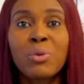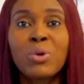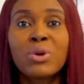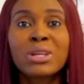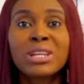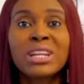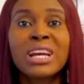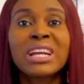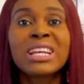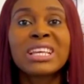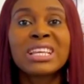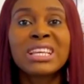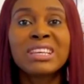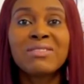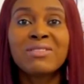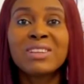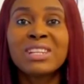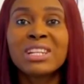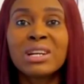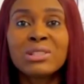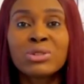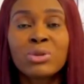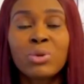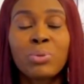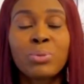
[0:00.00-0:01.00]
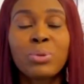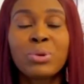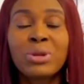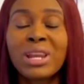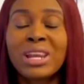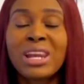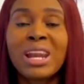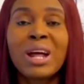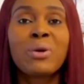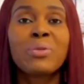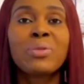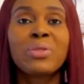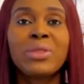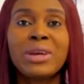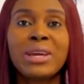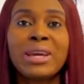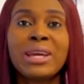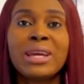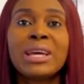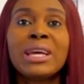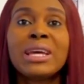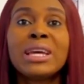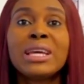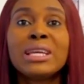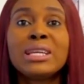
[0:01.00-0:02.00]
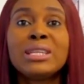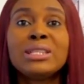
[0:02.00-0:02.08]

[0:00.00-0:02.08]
what they're giving out or putting out there